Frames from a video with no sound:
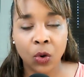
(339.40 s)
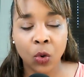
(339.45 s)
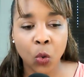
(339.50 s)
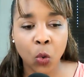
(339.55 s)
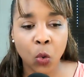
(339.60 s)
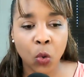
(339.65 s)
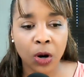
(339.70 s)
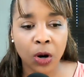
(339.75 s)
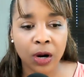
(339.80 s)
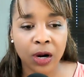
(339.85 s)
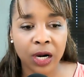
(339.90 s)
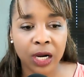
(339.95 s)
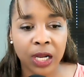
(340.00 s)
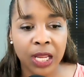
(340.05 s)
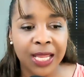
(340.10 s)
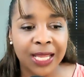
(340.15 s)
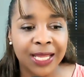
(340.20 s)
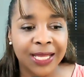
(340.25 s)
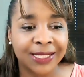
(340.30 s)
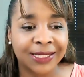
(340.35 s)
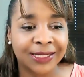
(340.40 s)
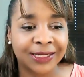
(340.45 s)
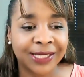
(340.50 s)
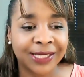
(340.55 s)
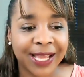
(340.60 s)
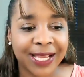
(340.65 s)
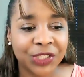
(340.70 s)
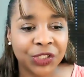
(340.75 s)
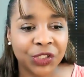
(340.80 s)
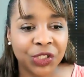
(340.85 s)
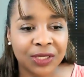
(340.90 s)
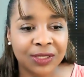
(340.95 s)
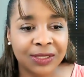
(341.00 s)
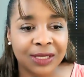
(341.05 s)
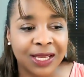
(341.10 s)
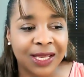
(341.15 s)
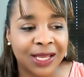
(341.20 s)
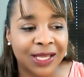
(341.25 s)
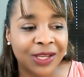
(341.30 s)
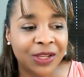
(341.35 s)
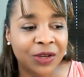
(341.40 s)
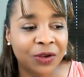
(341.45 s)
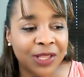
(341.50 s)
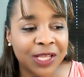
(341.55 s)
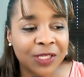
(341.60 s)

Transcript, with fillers: Or let's just, you know,